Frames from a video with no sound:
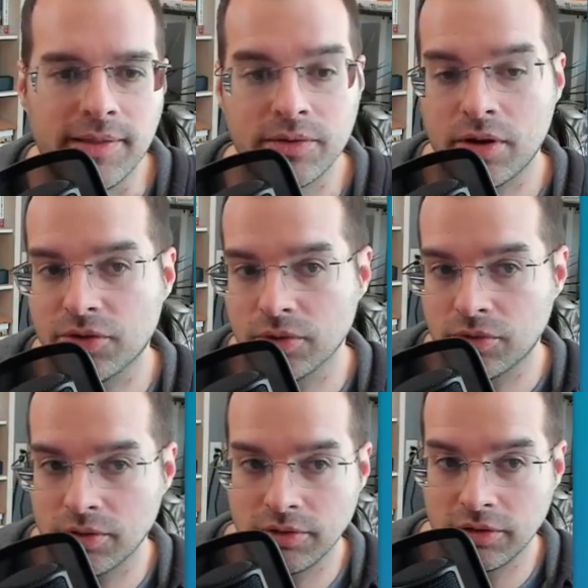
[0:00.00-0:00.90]
There's also
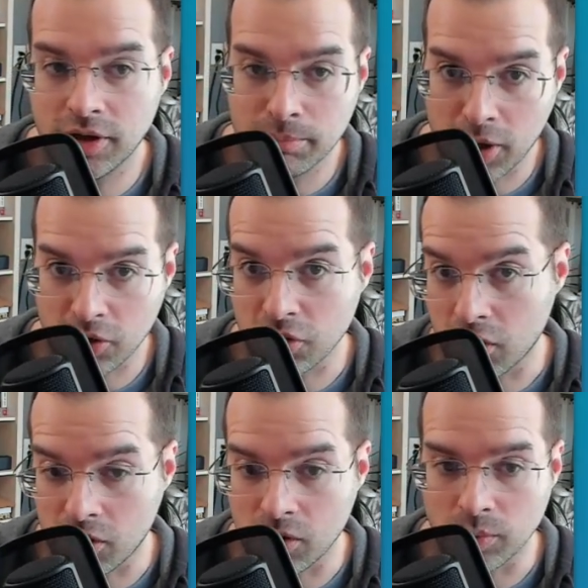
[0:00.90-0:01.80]
Dunbar
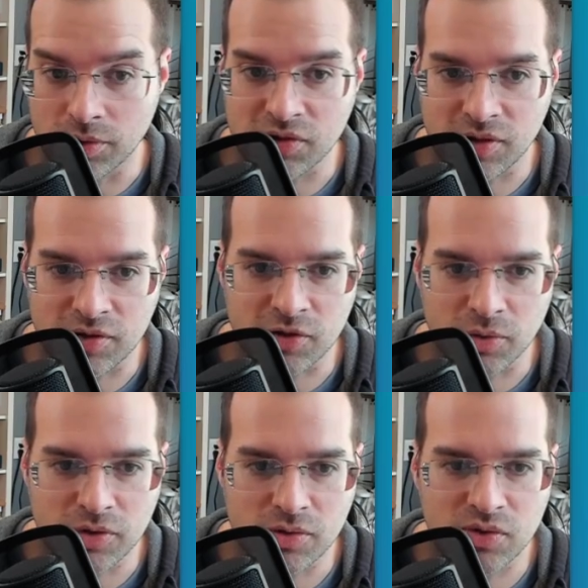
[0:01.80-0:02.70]
tall, which is also
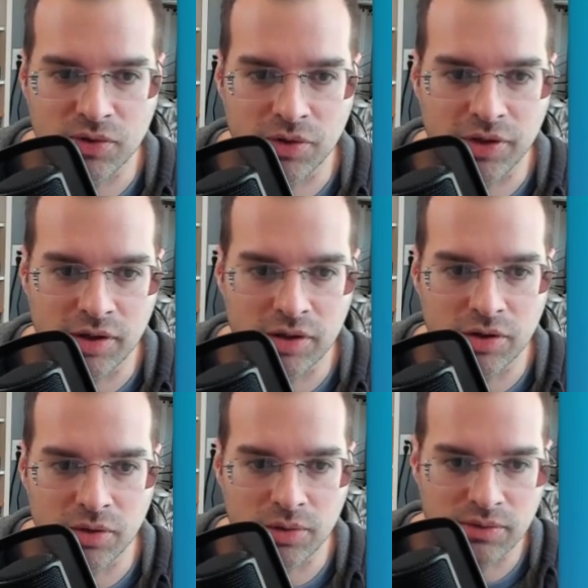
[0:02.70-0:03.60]
a useful thing to do.